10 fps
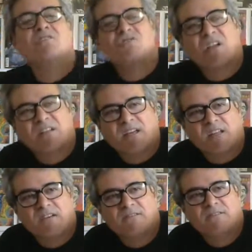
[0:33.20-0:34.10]
Check
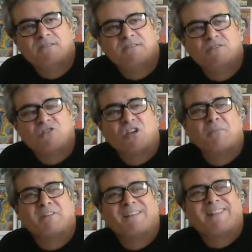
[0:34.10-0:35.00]
that out. Sorry
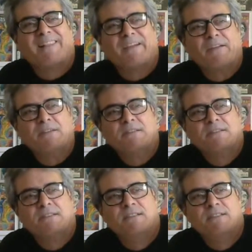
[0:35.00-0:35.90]
about the glare.
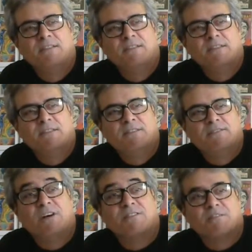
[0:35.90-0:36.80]

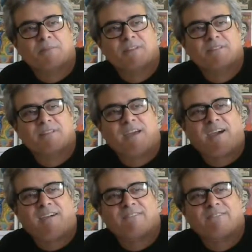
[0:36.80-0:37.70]
Awesome, huh?
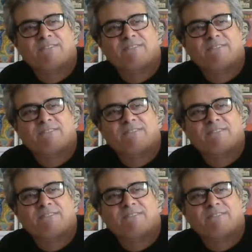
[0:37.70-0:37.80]
Yeah.